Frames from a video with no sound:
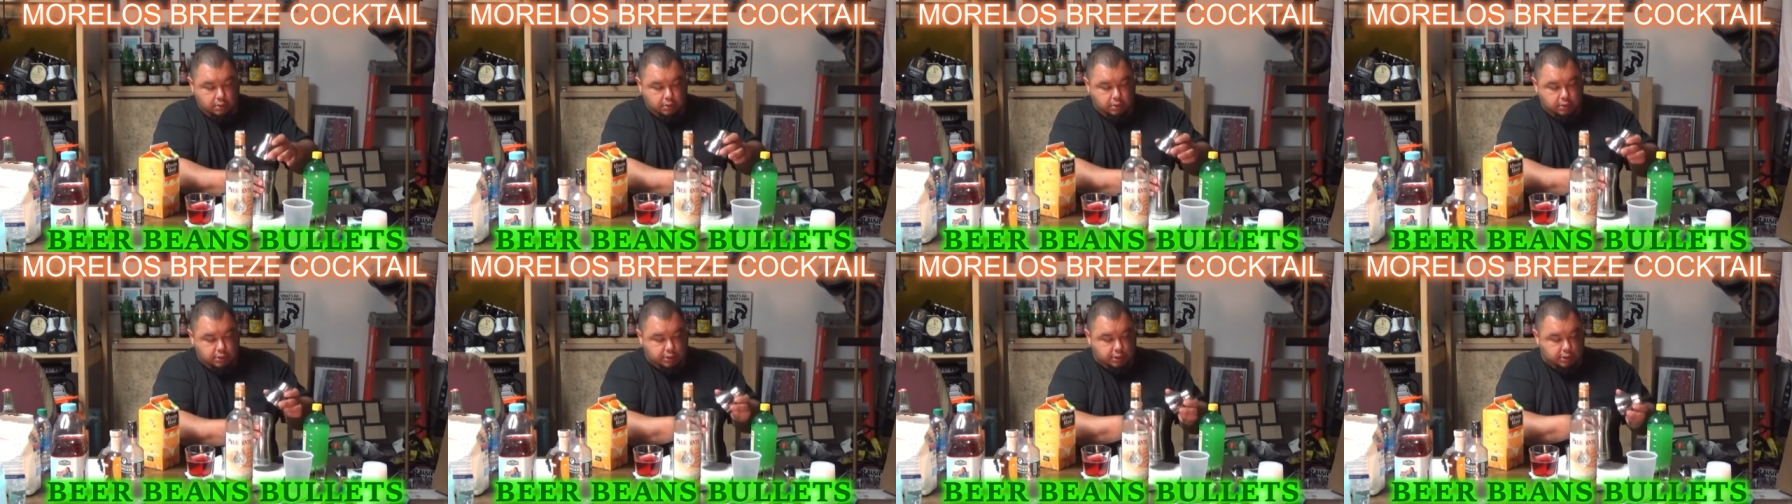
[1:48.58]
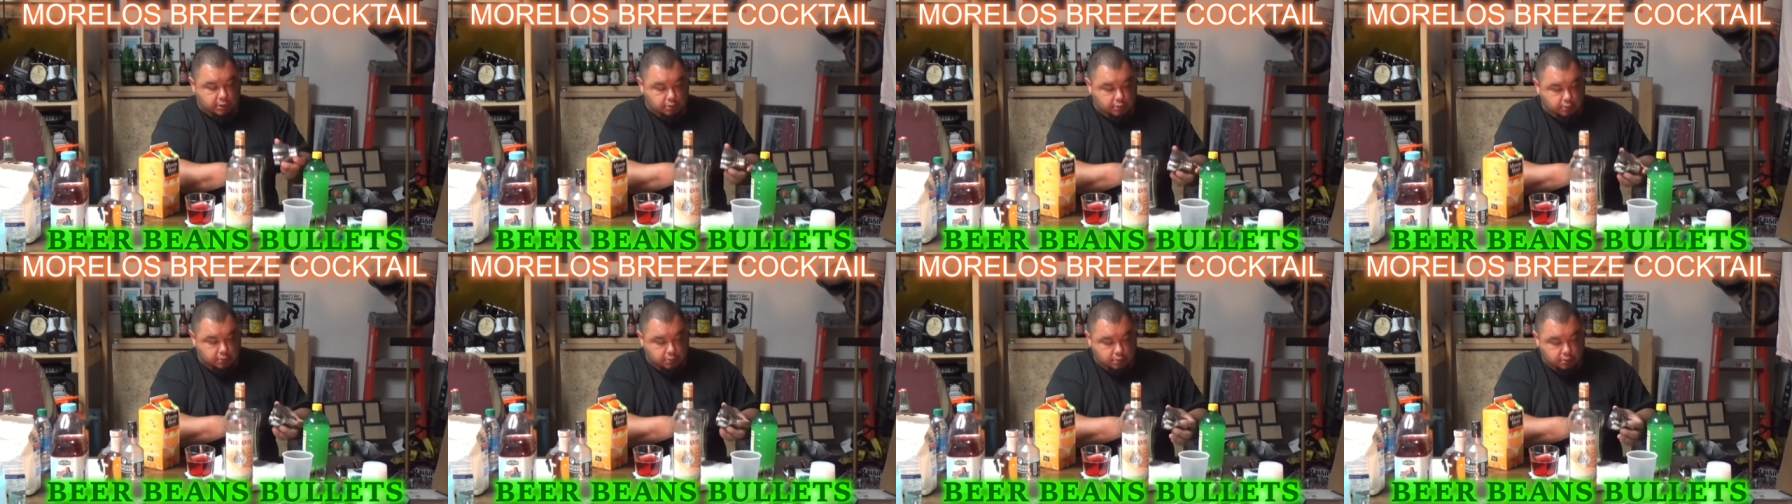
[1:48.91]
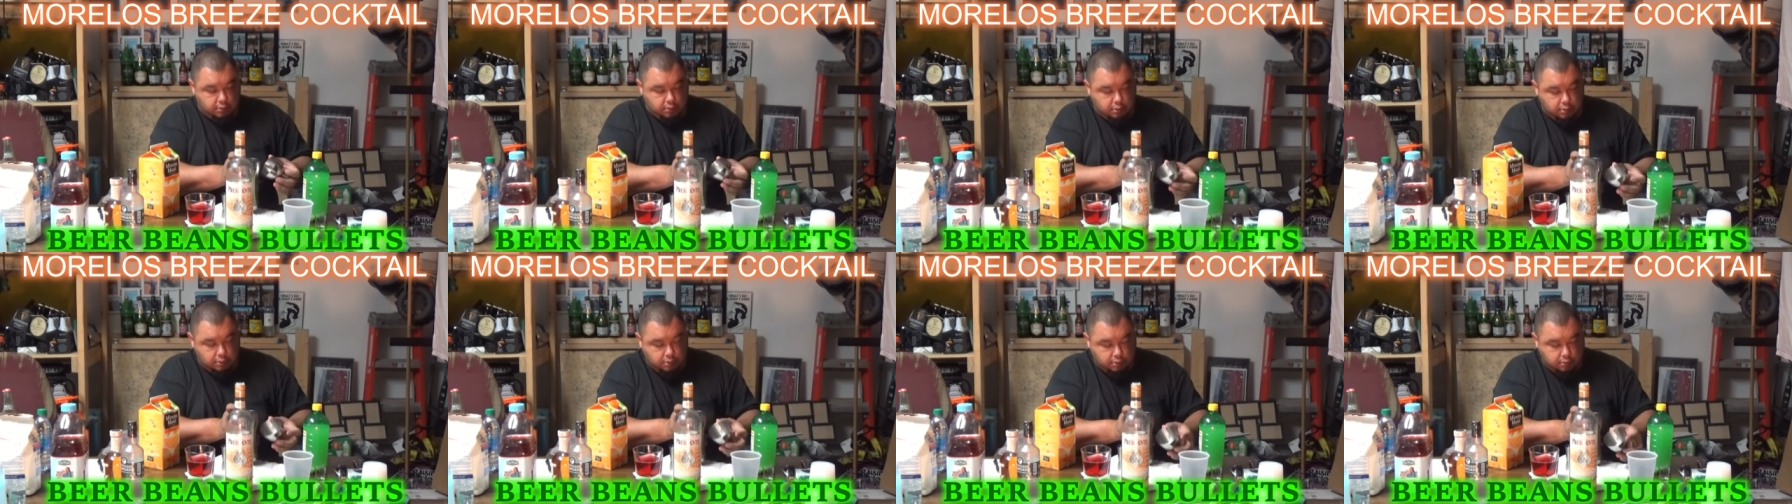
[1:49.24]
So
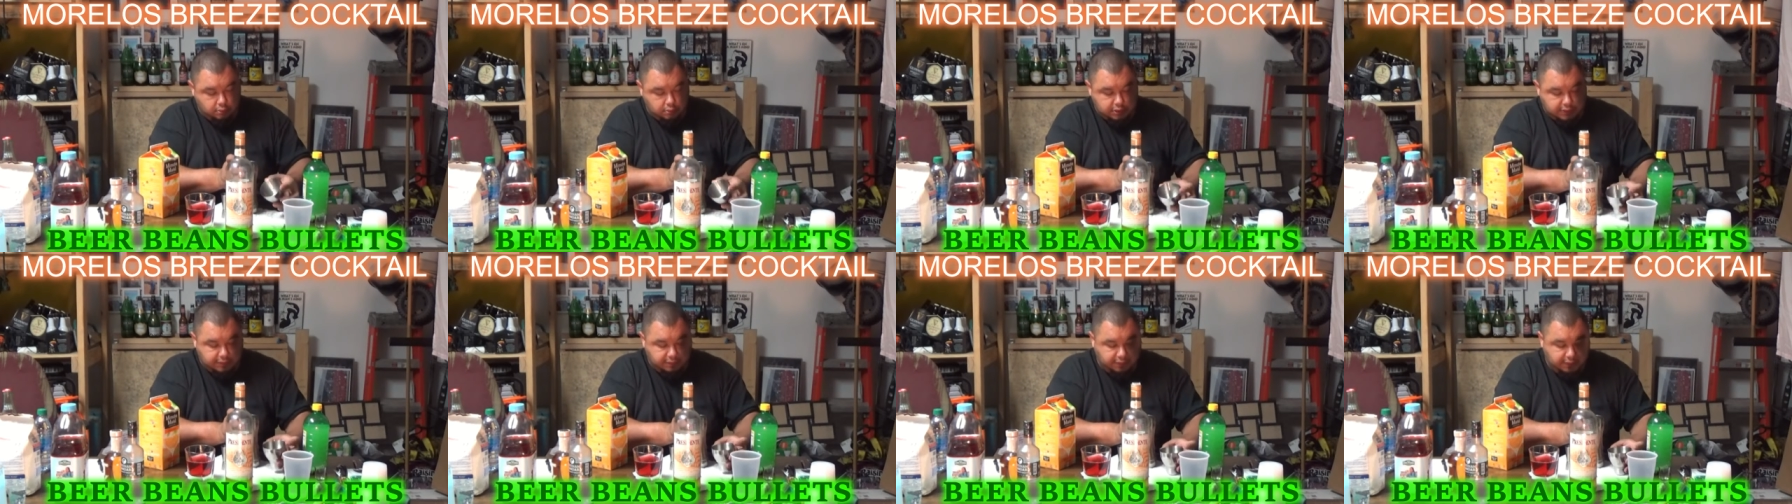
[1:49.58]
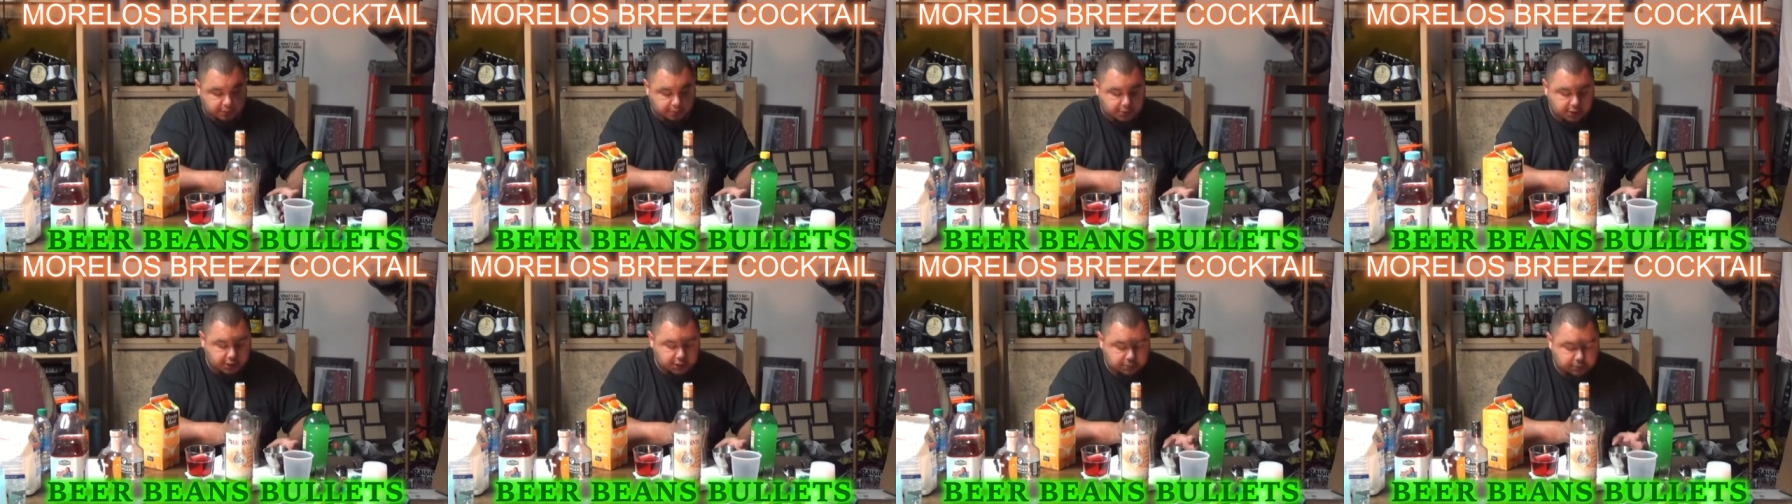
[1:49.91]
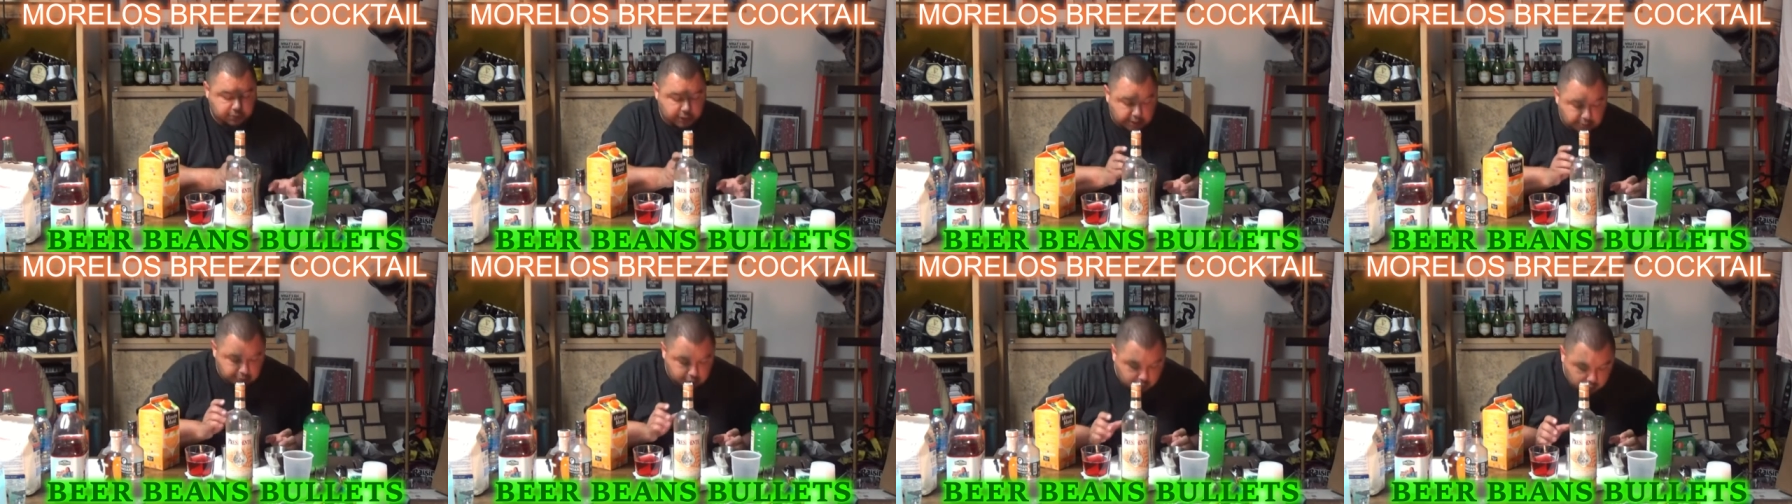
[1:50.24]
let's flip this
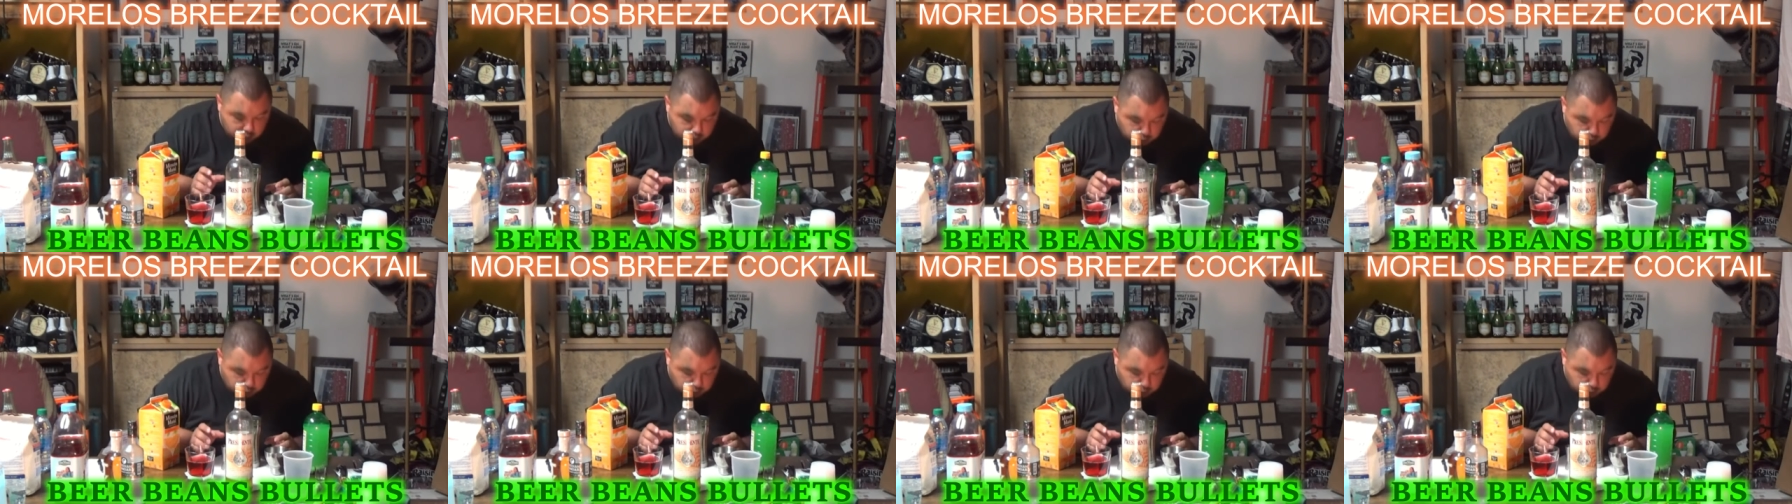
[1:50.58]
bad boy